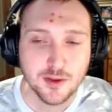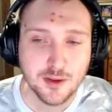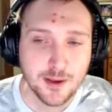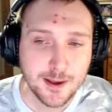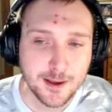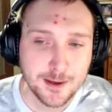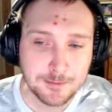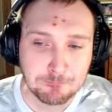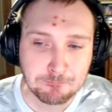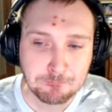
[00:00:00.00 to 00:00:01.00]

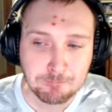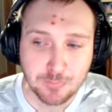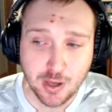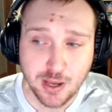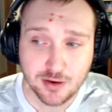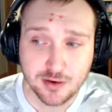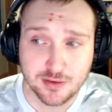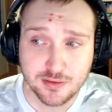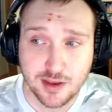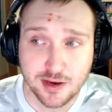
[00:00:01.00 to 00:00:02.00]
I could
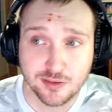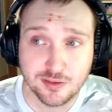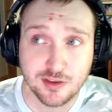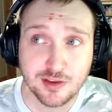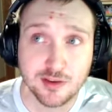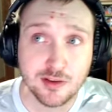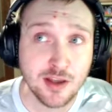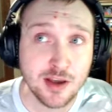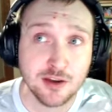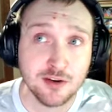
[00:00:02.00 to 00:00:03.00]
see a
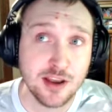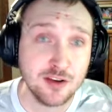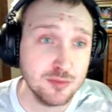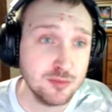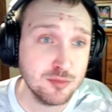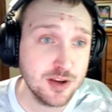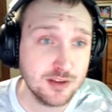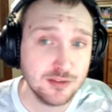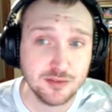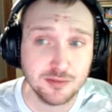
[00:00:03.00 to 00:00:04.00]
lot of international
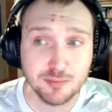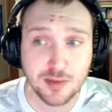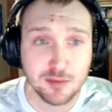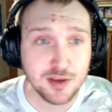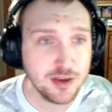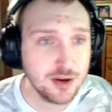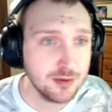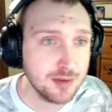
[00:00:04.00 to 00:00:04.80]
breaks, maybe,